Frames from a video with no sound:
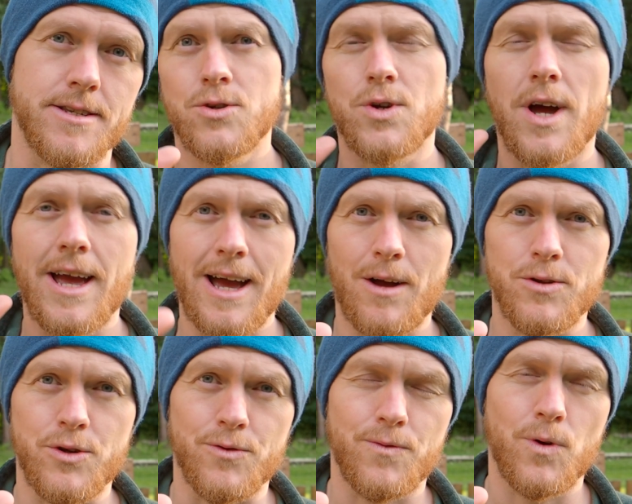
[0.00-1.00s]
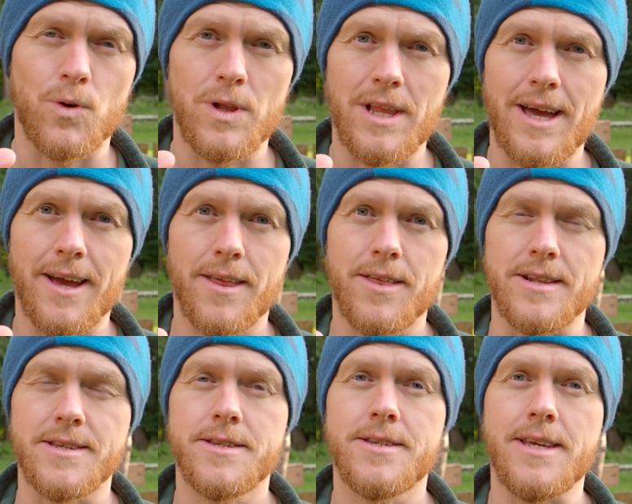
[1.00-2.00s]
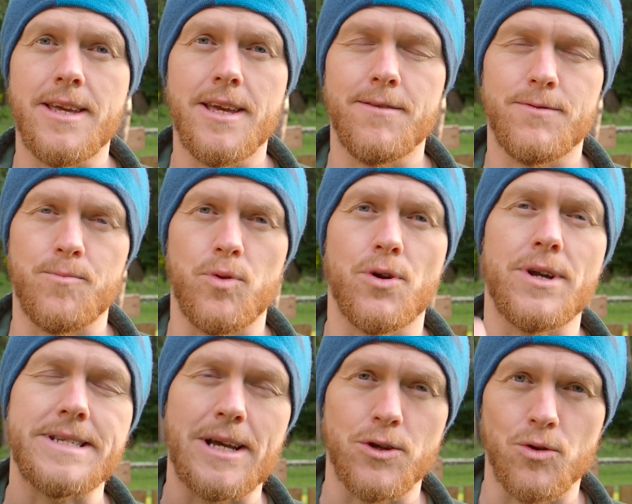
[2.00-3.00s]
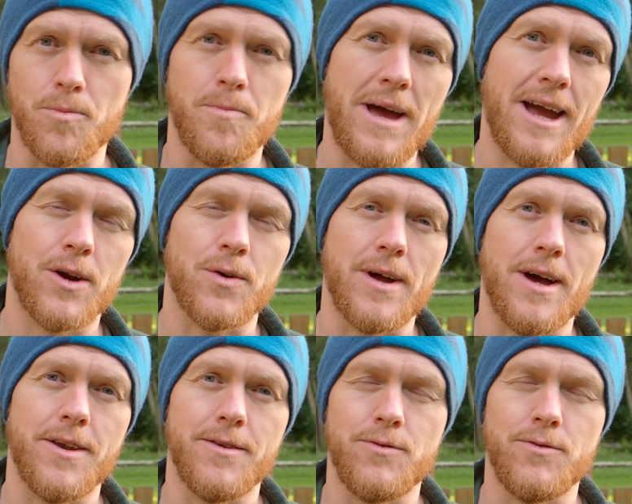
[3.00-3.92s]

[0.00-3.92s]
Try out your focal length and see if it blurs out your background,